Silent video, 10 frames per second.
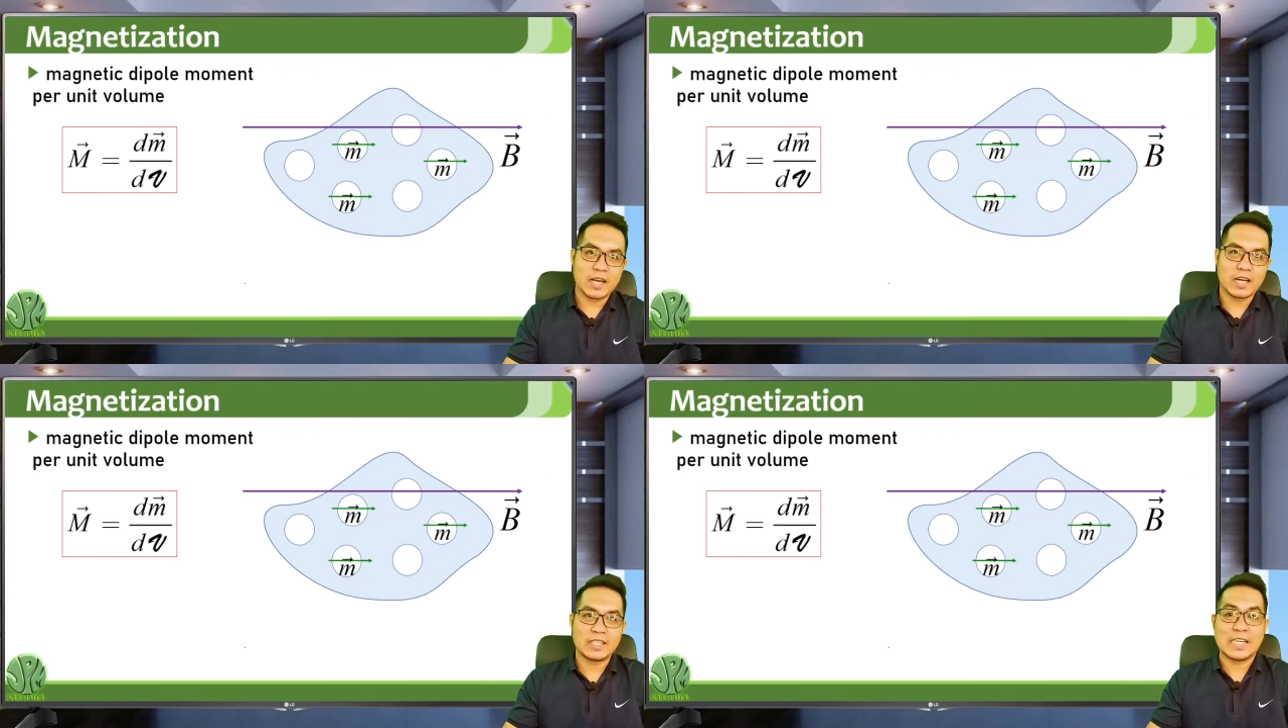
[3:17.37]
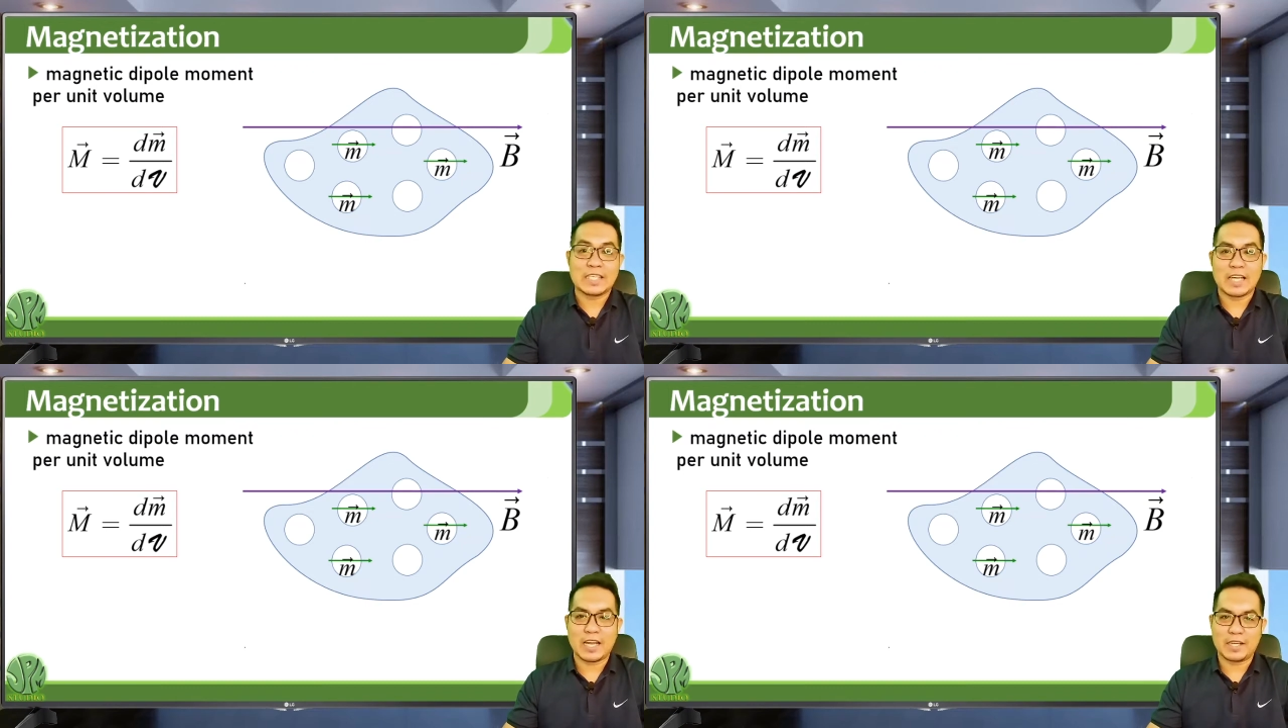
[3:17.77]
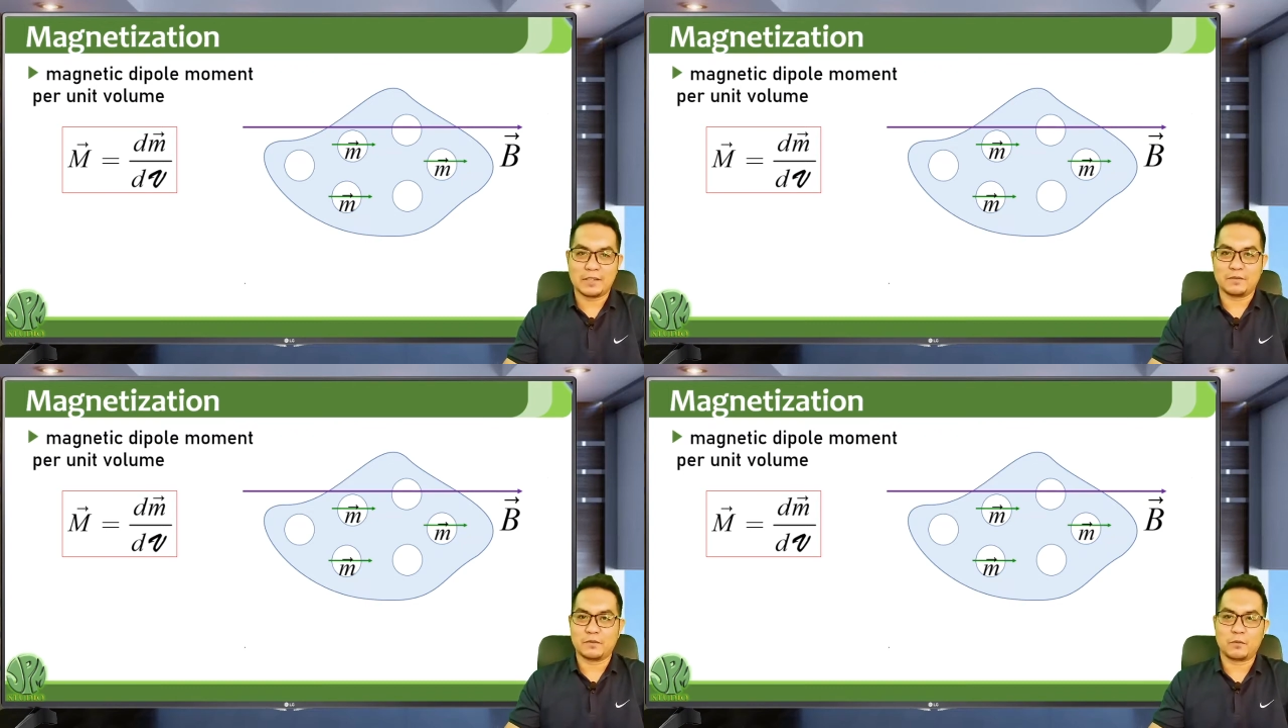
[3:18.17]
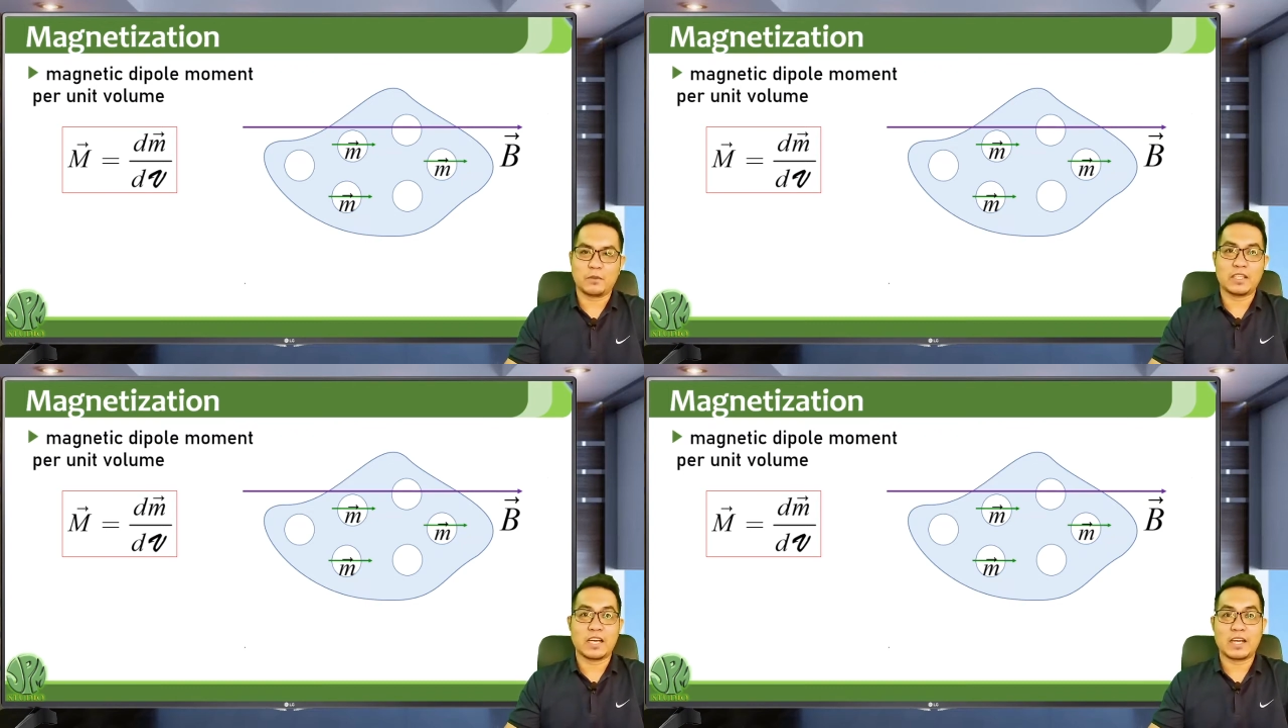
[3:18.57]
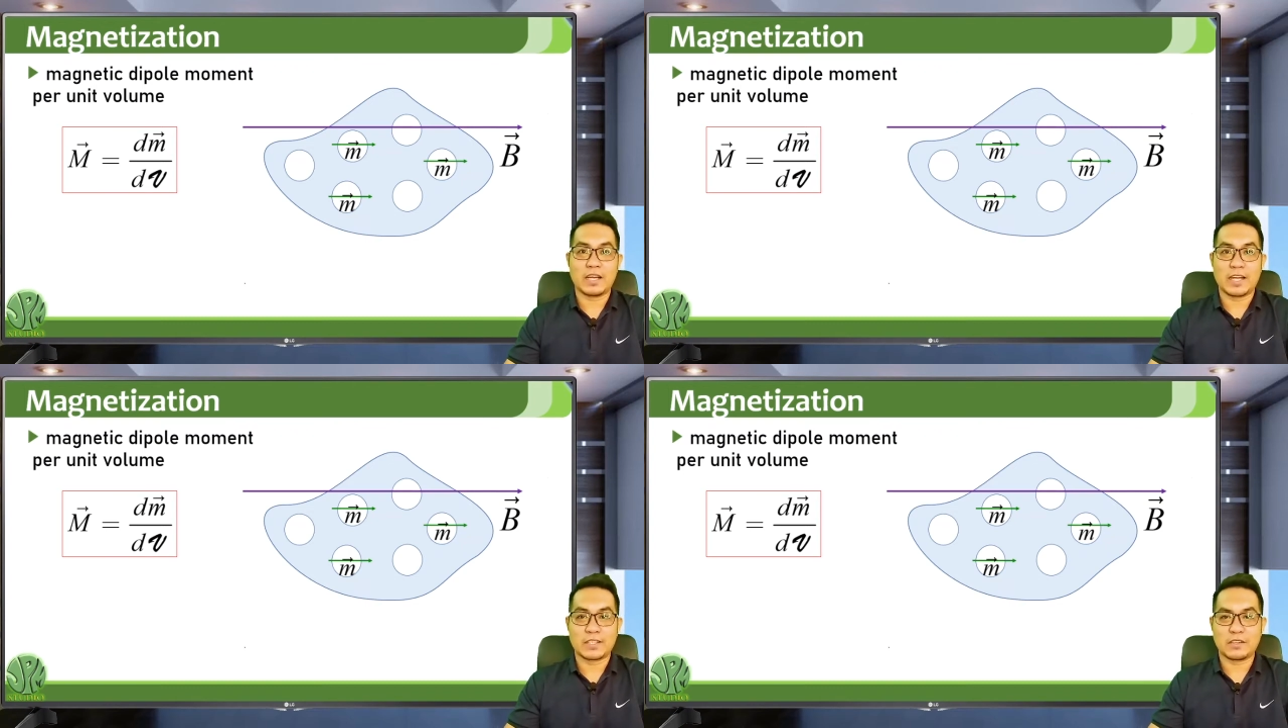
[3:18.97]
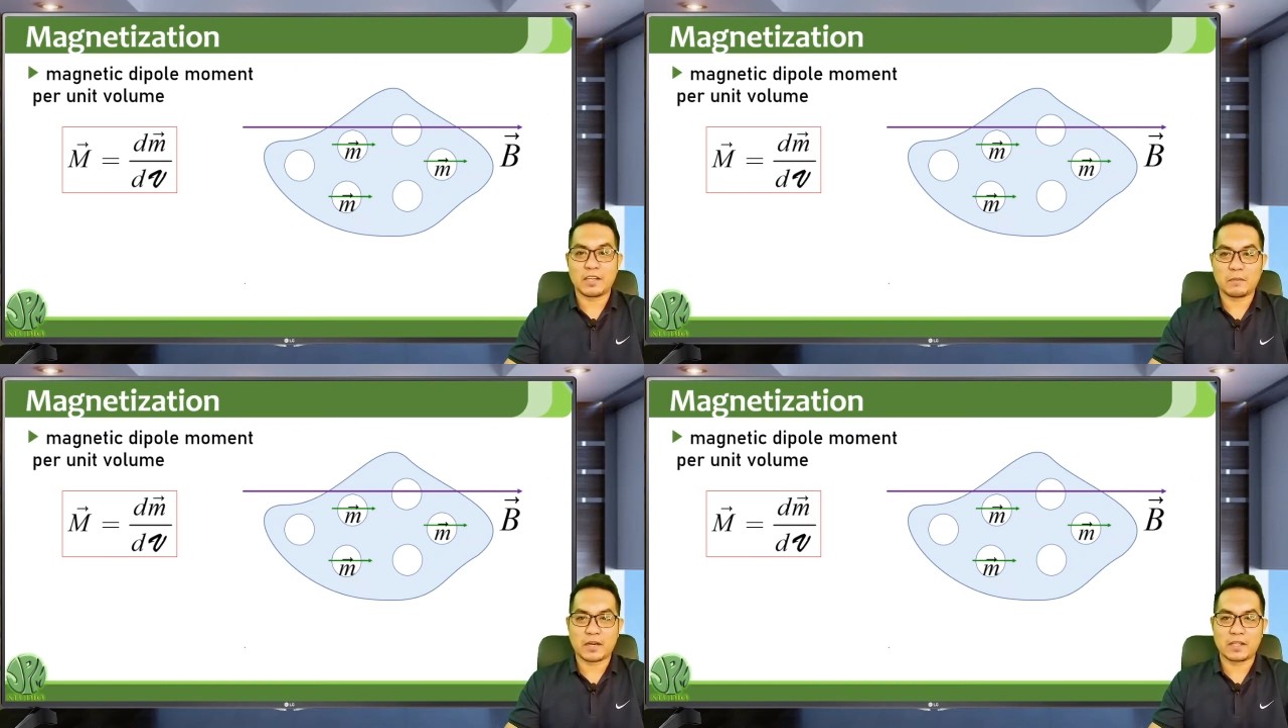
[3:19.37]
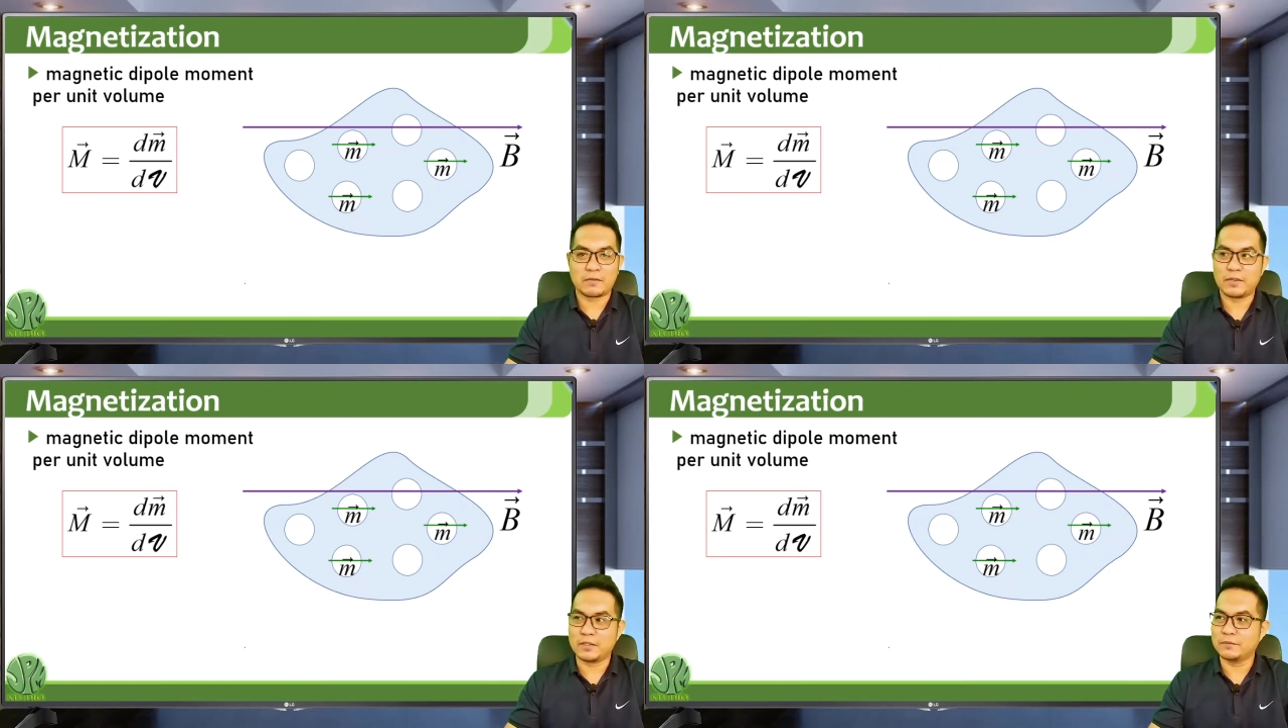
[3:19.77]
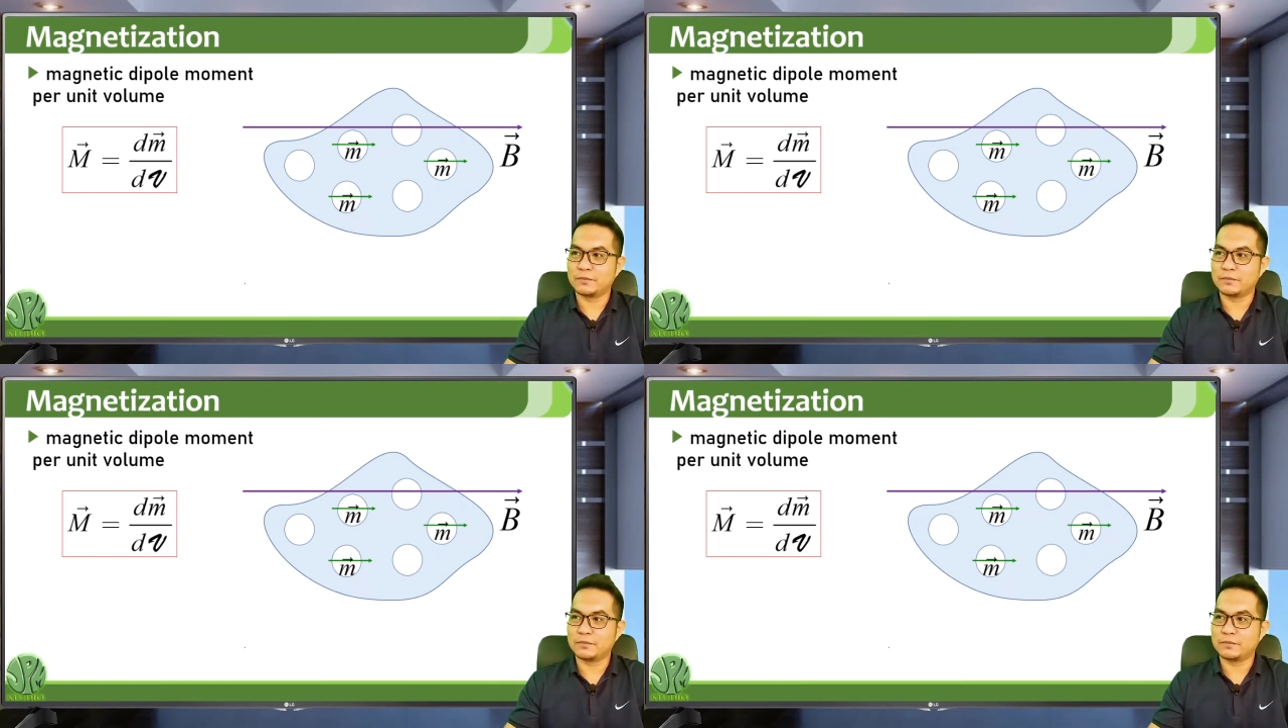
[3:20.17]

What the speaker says: disalign with the external magnetic field.